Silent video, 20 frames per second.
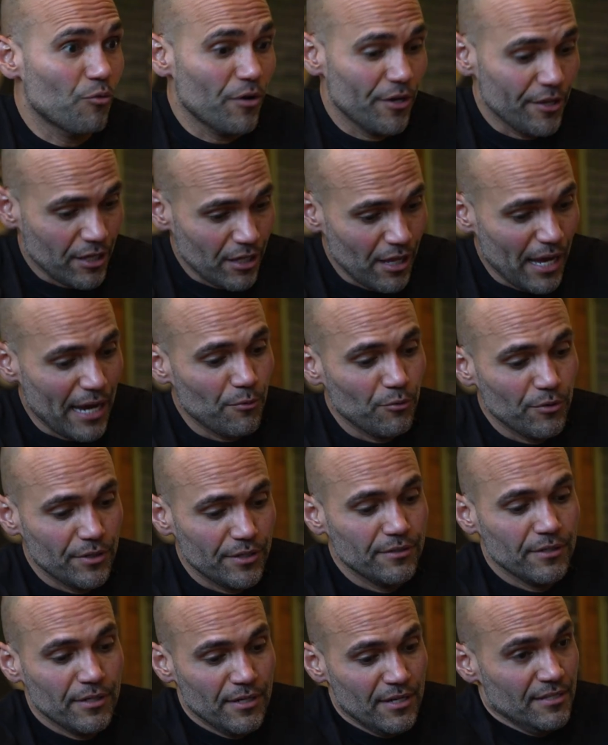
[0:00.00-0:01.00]
Where the client would
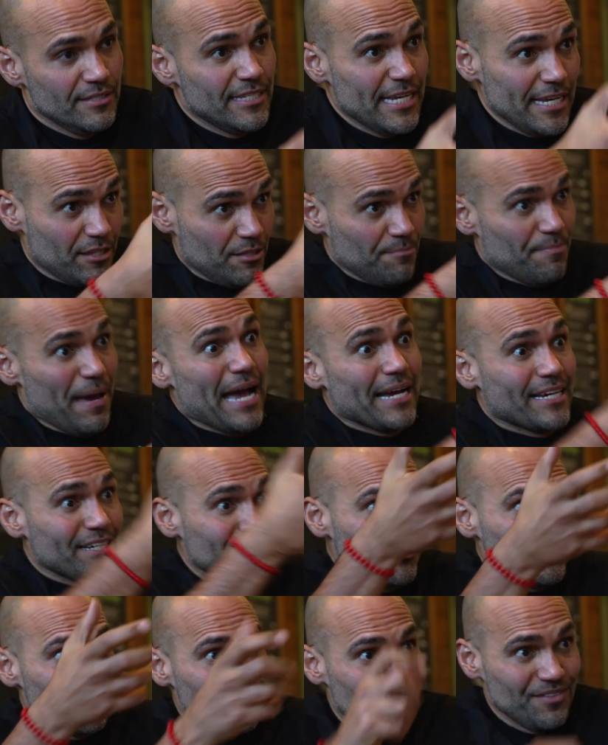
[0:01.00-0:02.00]
take the
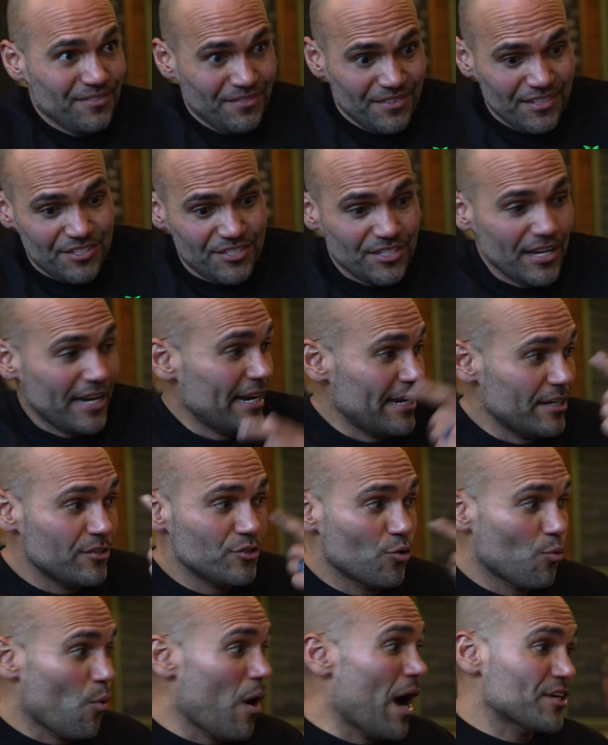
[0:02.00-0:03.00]
package, sign, and
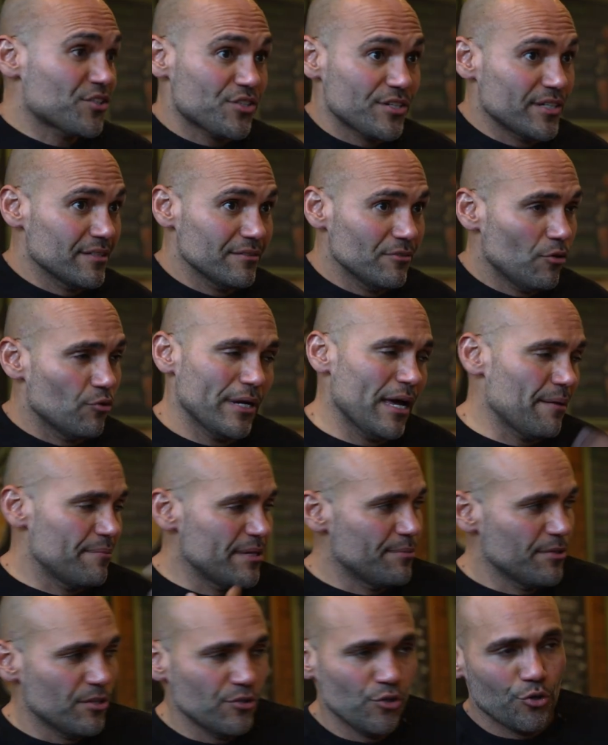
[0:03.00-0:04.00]
you're watching, or not
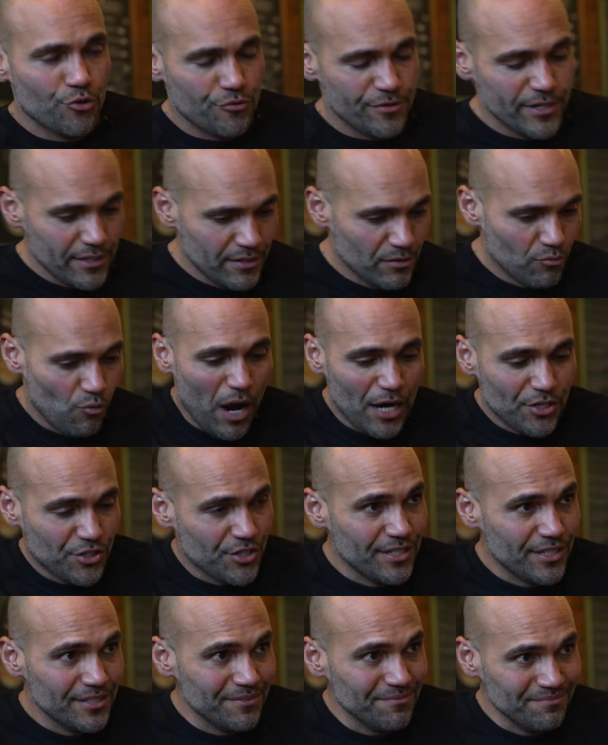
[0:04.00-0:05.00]
me, but the notary
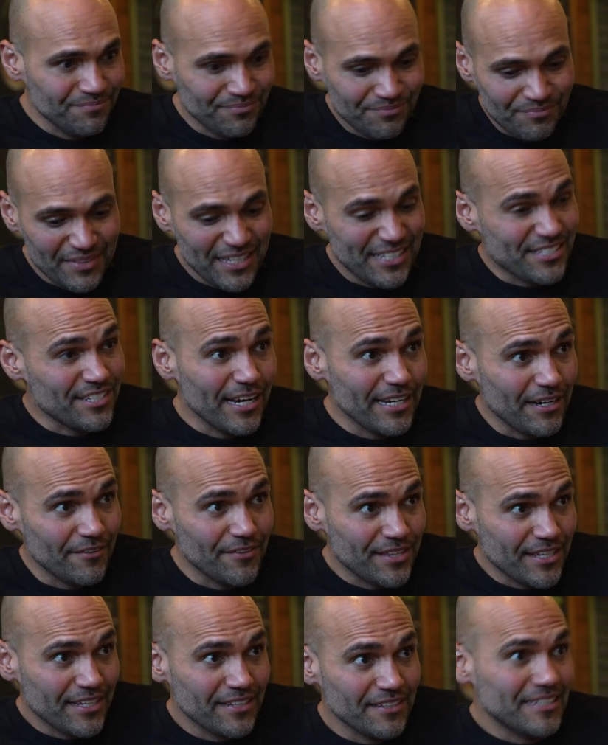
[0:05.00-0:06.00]
watching. They sign
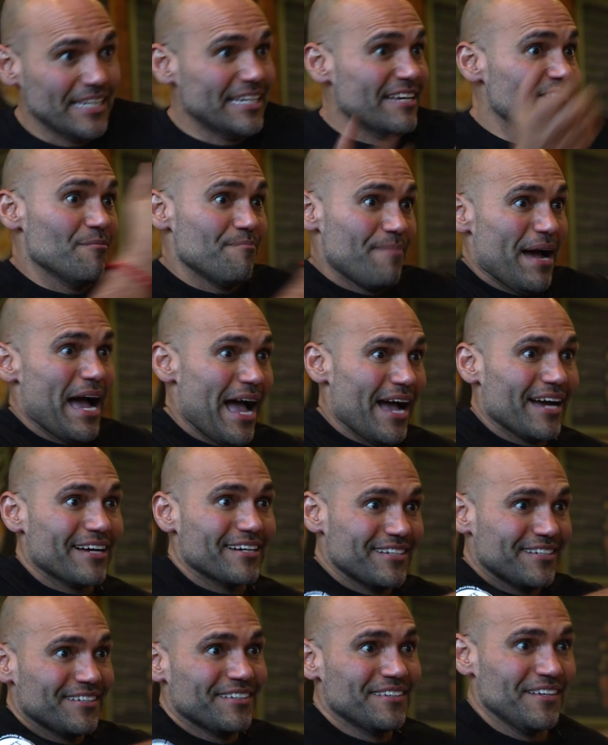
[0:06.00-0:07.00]
everything, they give it back,
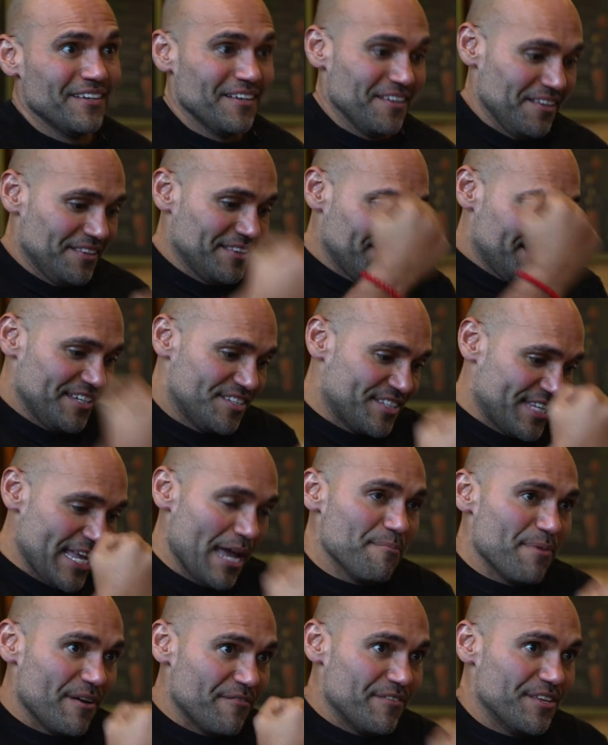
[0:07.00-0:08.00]
they
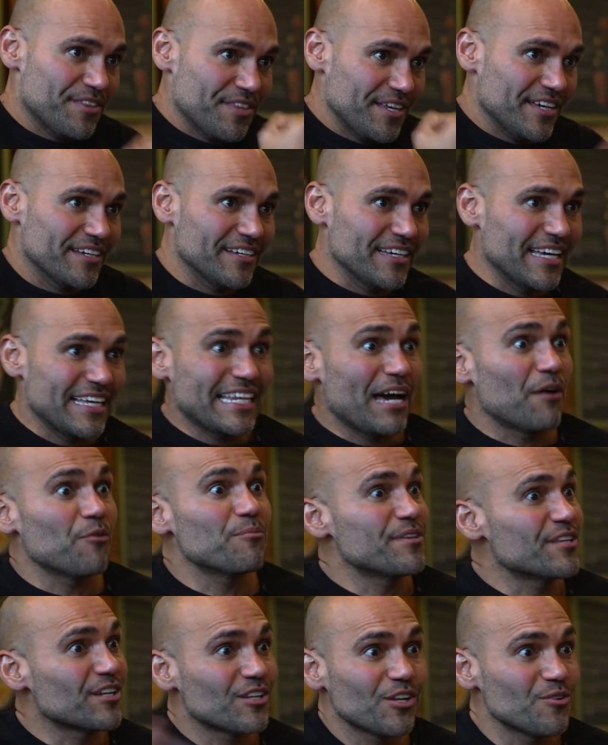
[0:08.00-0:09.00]
stamp everything, and that would be
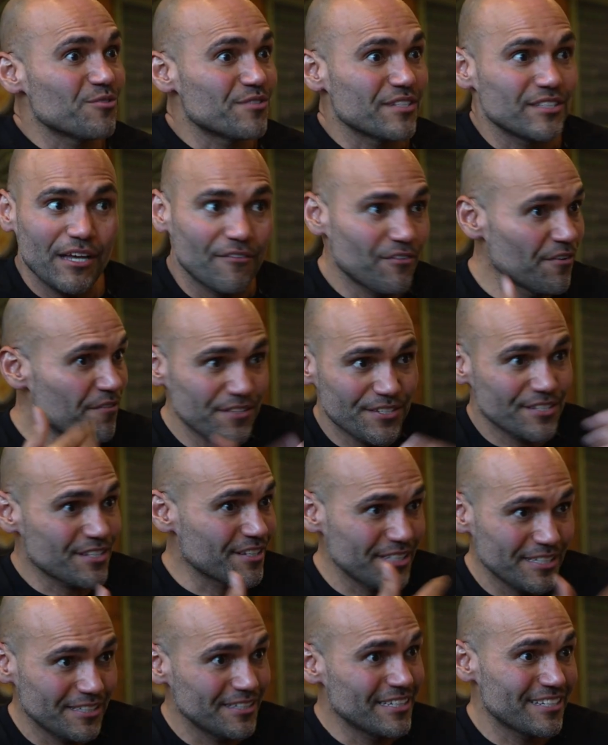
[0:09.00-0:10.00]
the closing. Never
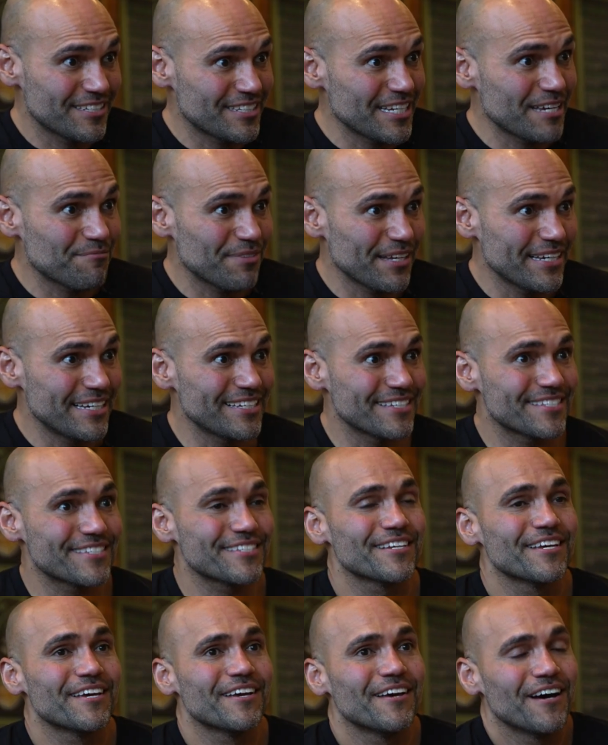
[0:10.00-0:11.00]
physically in the same place.
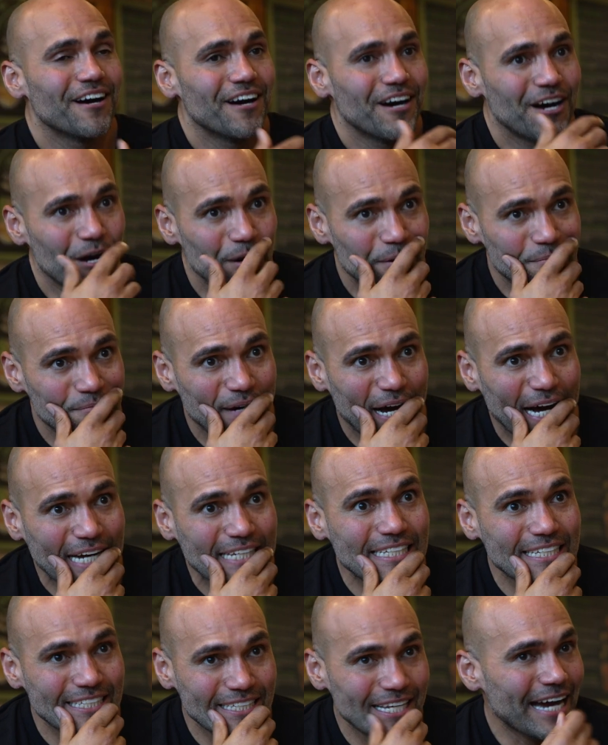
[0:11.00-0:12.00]
I
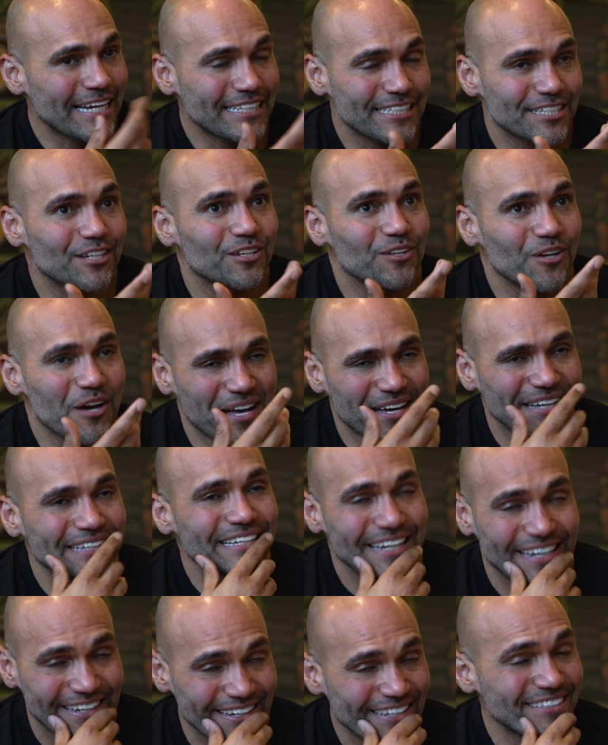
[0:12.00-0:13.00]
did a lot.
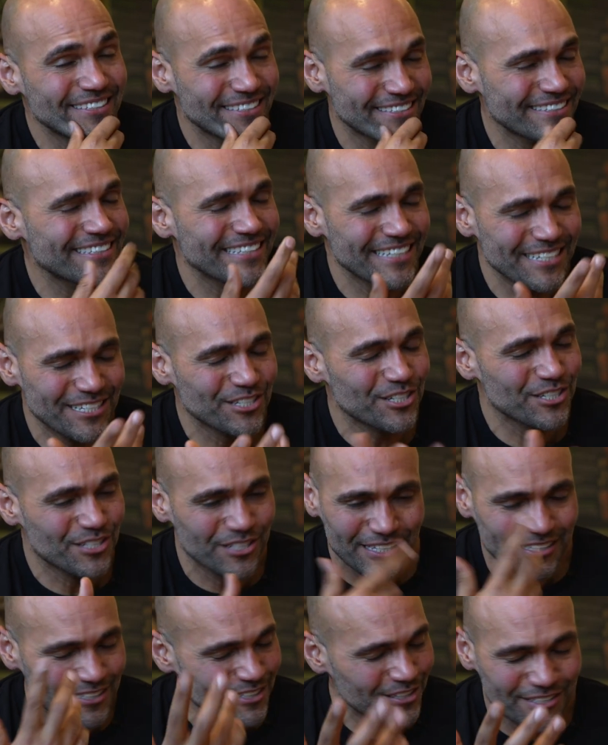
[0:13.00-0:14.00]
Yeah, it's
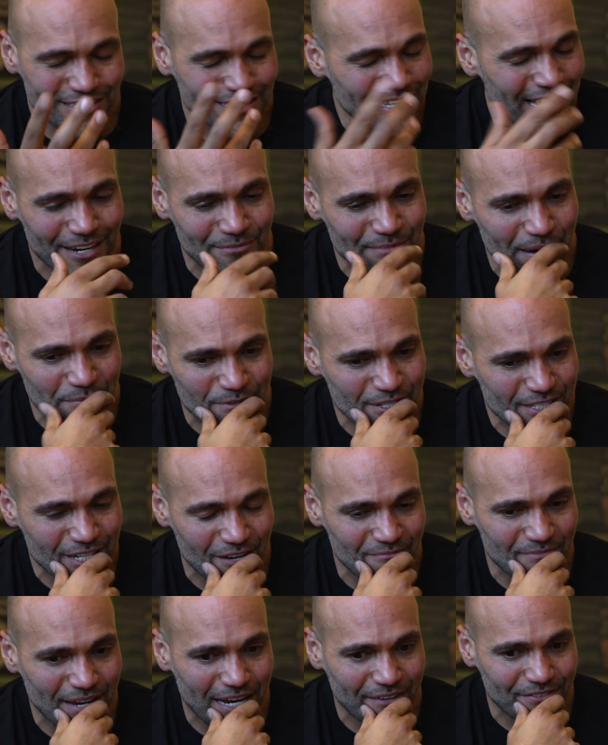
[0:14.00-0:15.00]
a lot of memories
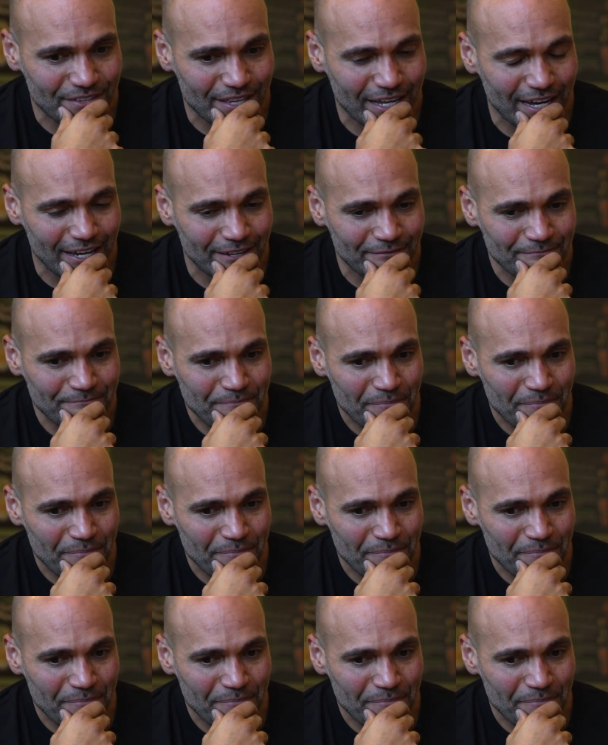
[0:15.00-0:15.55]
coming back for that.